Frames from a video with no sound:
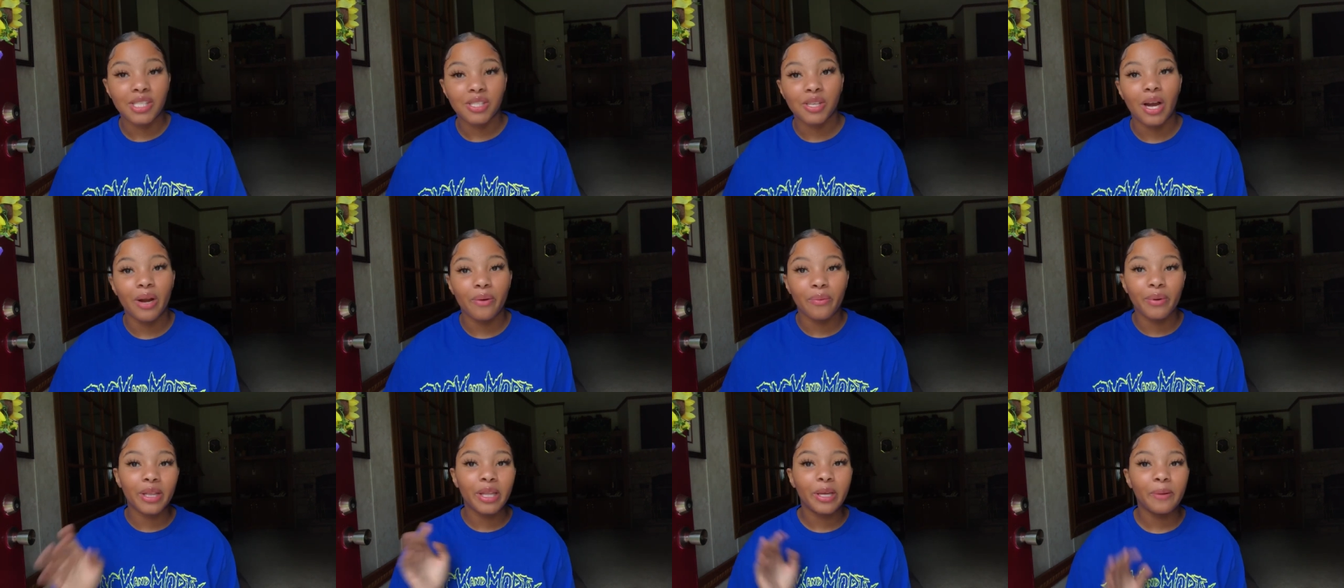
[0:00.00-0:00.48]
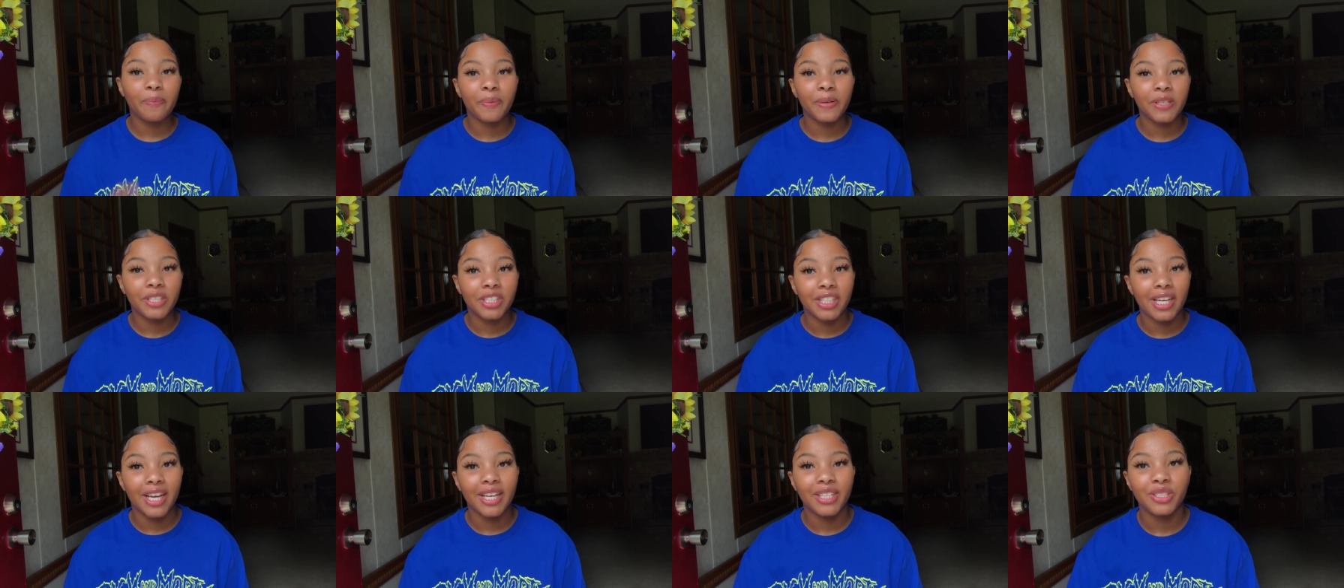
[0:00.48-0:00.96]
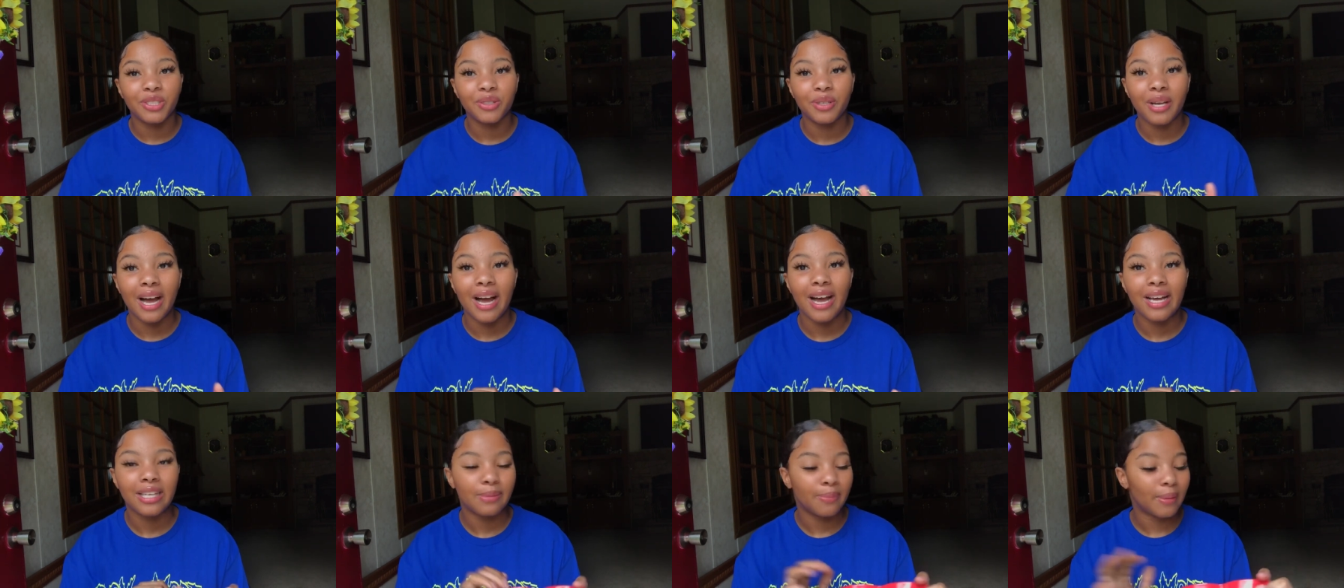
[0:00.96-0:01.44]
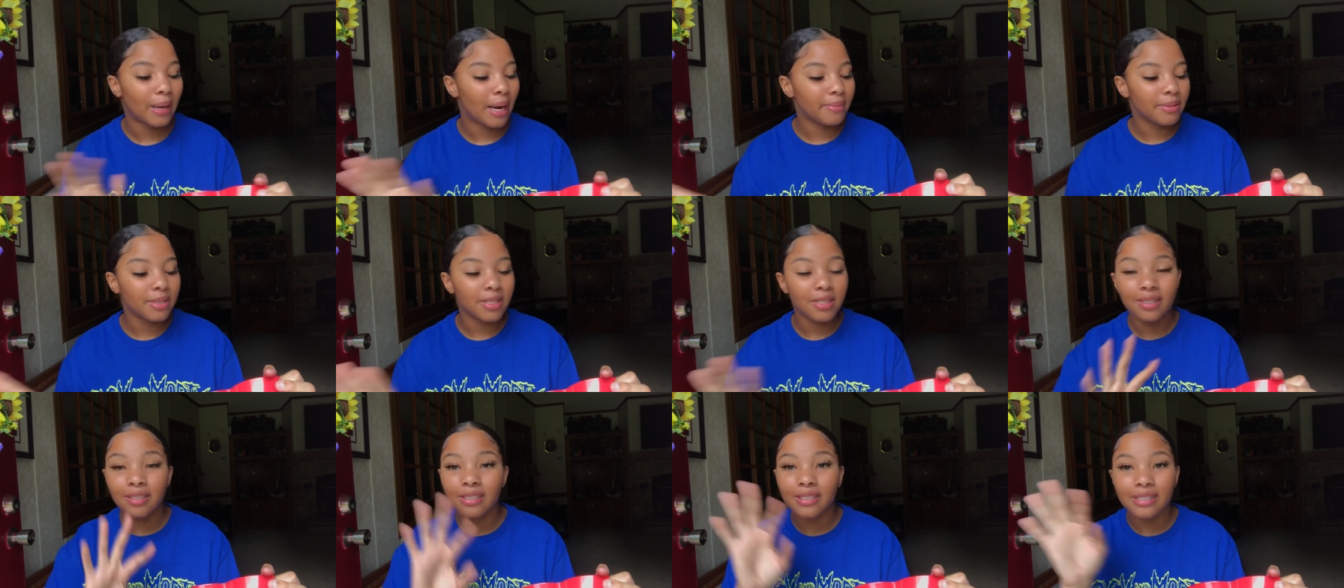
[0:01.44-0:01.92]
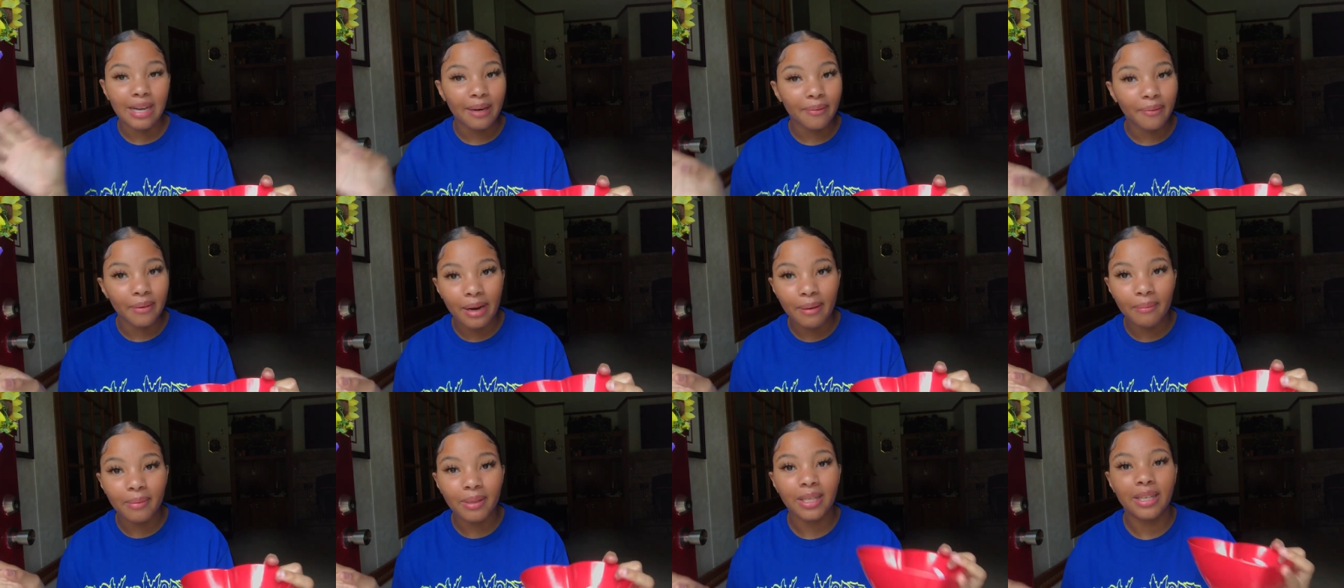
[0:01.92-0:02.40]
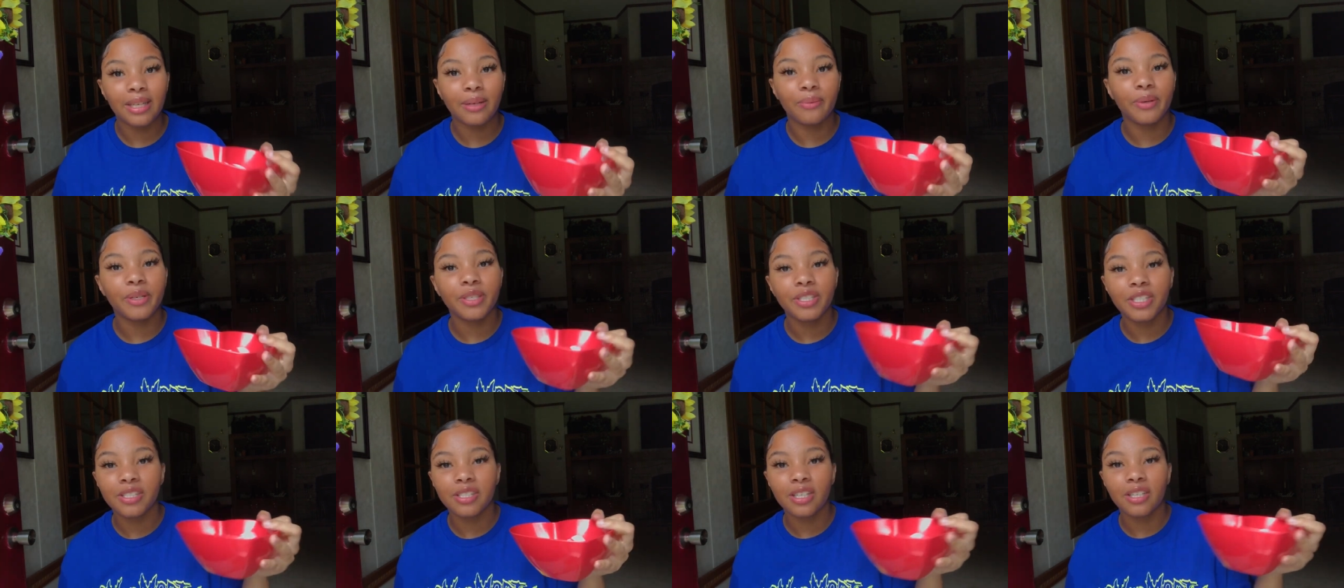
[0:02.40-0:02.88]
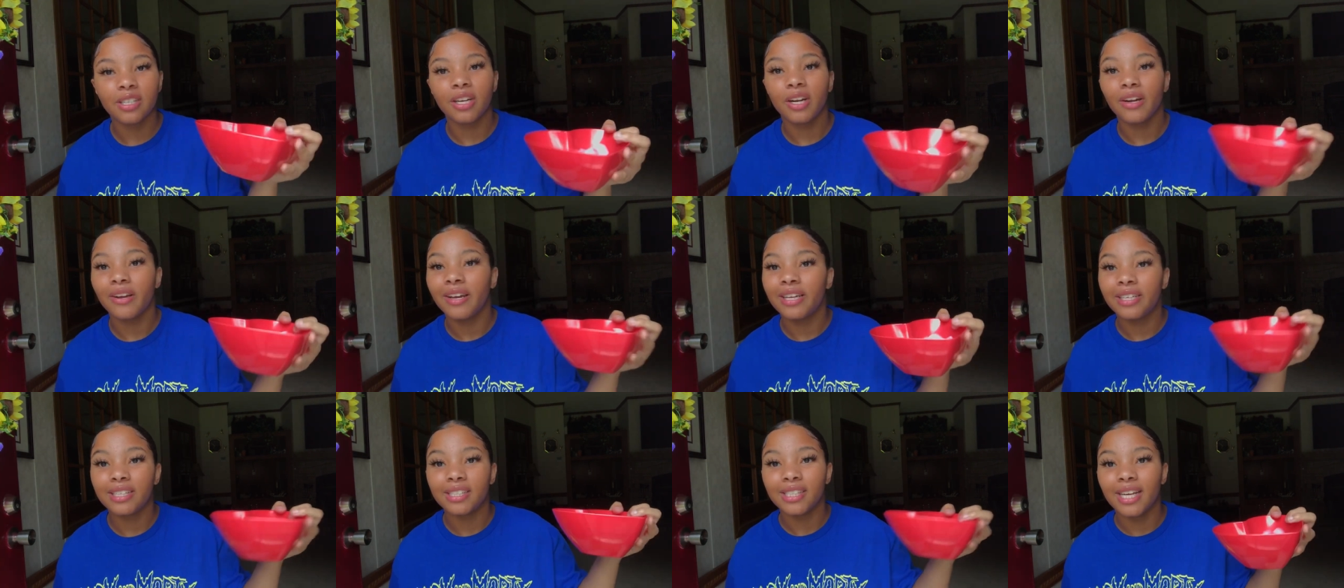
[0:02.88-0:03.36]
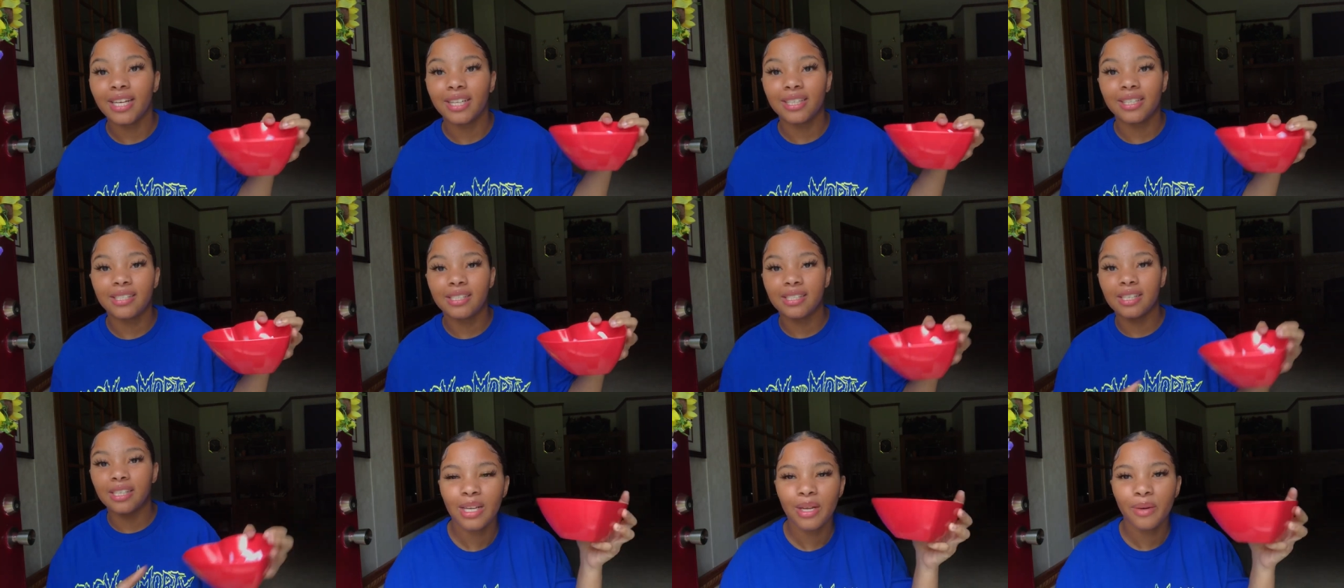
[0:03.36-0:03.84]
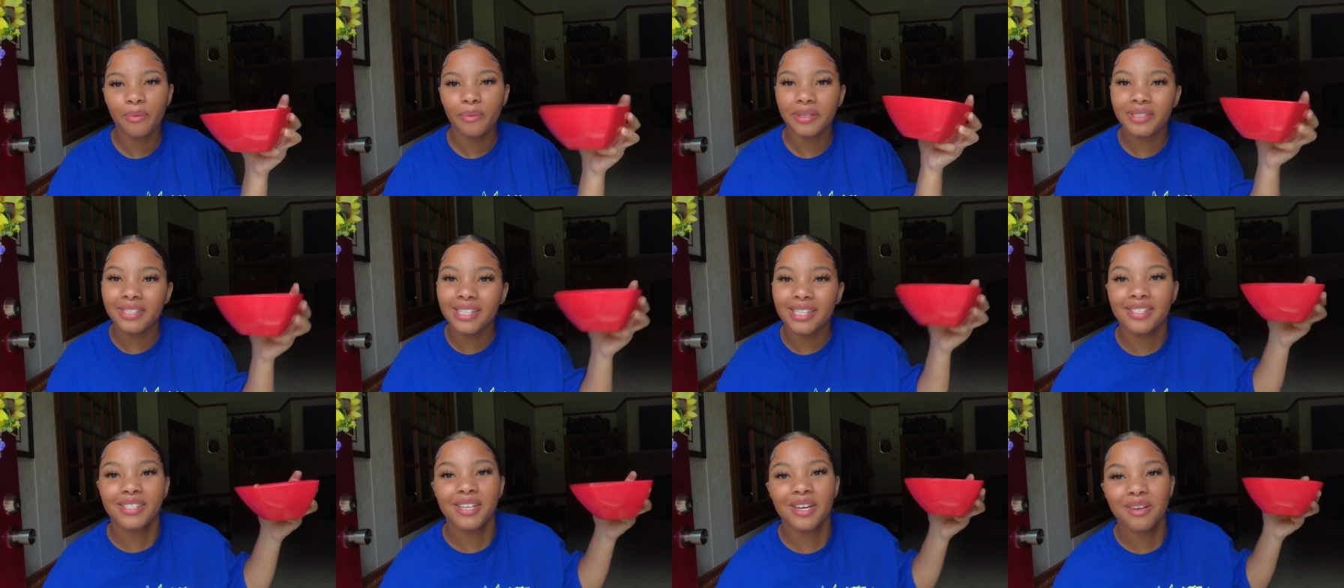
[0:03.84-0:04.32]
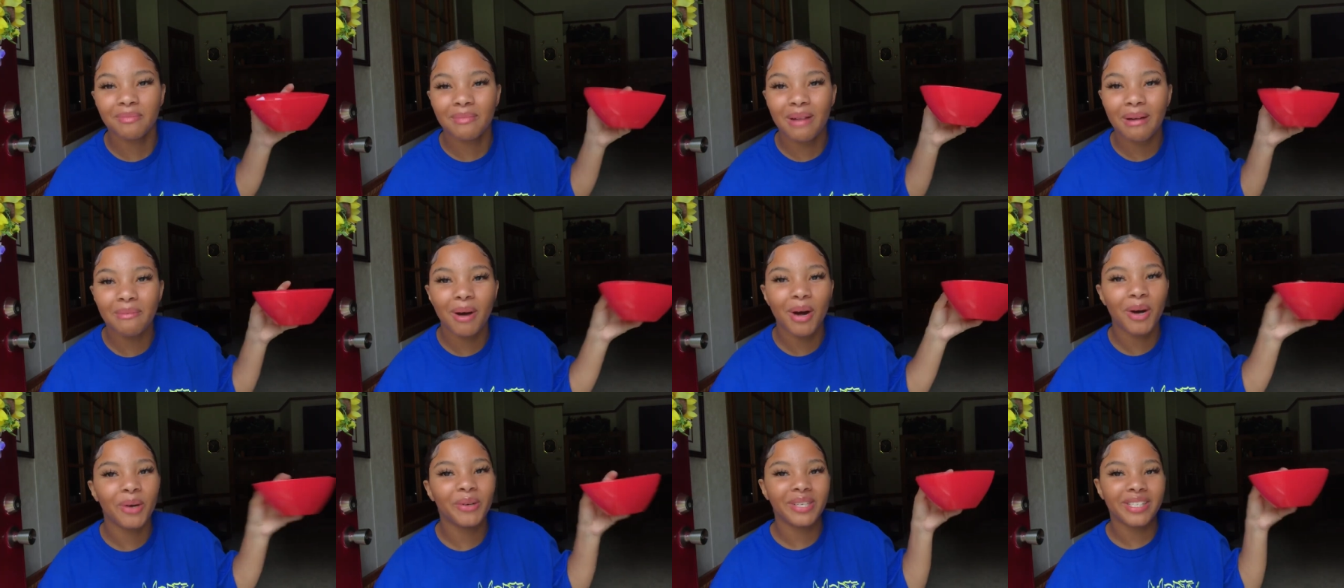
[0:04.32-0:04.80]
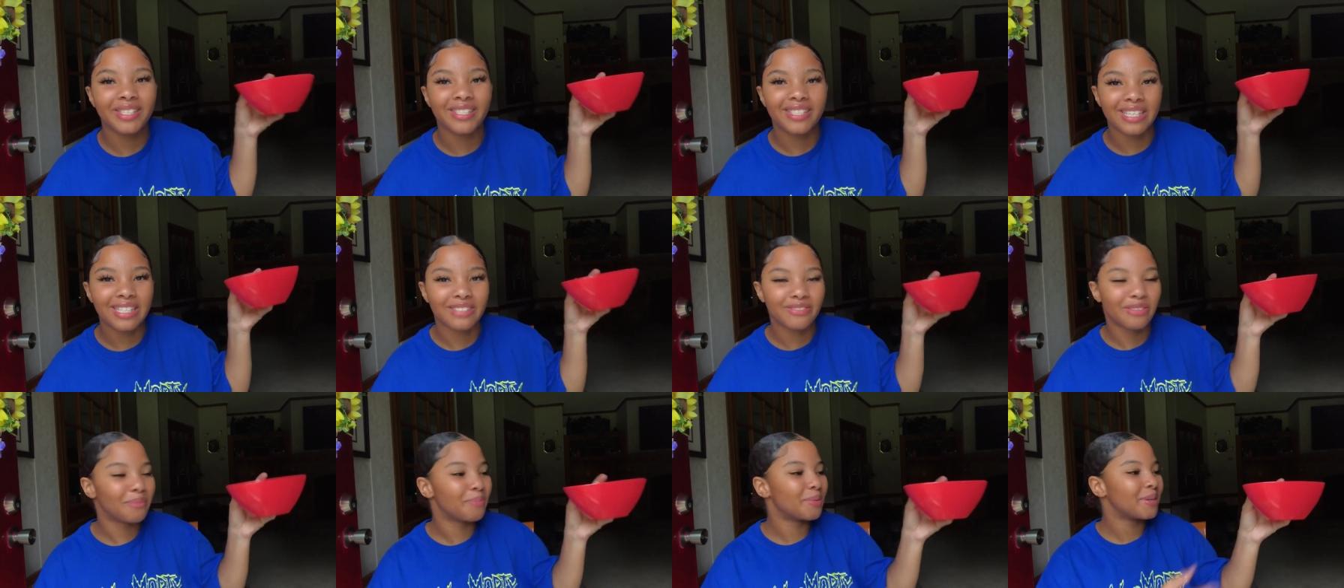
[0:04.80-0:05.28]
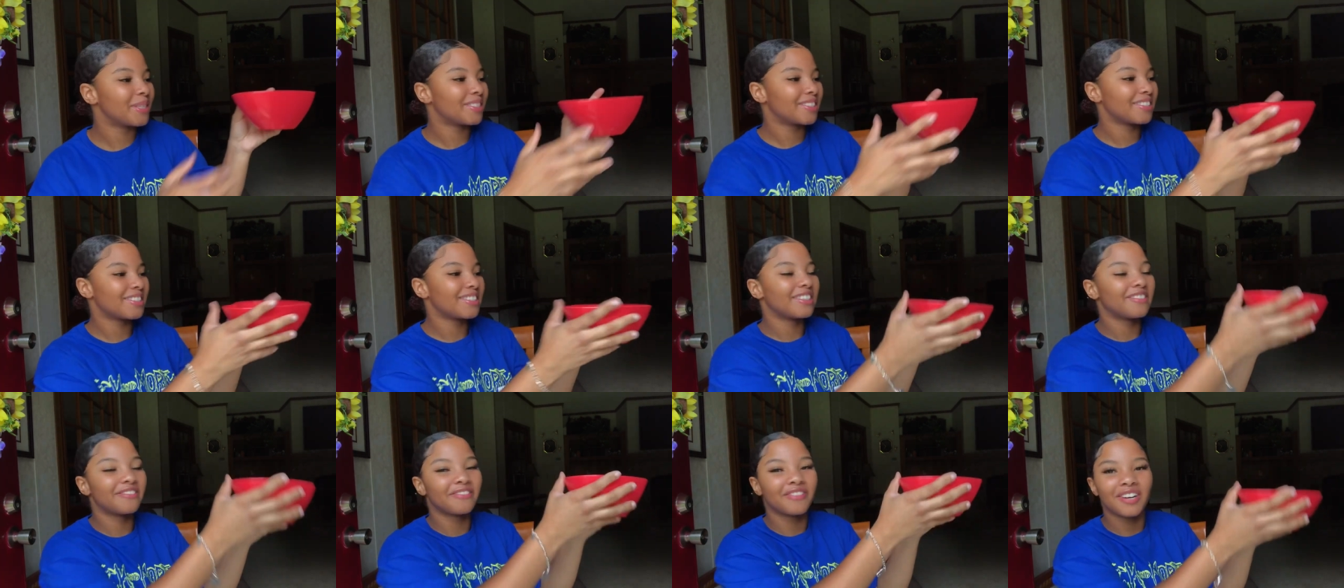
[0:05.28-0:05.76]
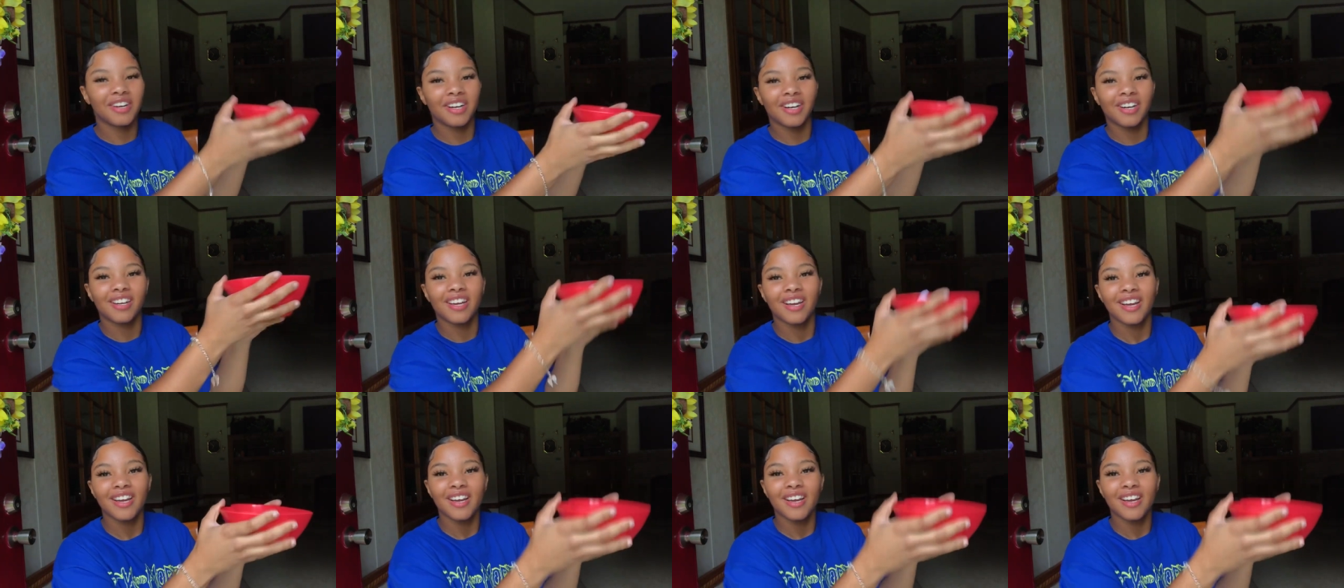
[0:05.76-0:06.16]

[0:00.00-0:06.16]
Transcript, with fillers: So I really appreciate you guys. But I'm just going to start rambling and we're just going to go ahead and shake this up. What's that song Mama Odie sing from Princess and the Frog?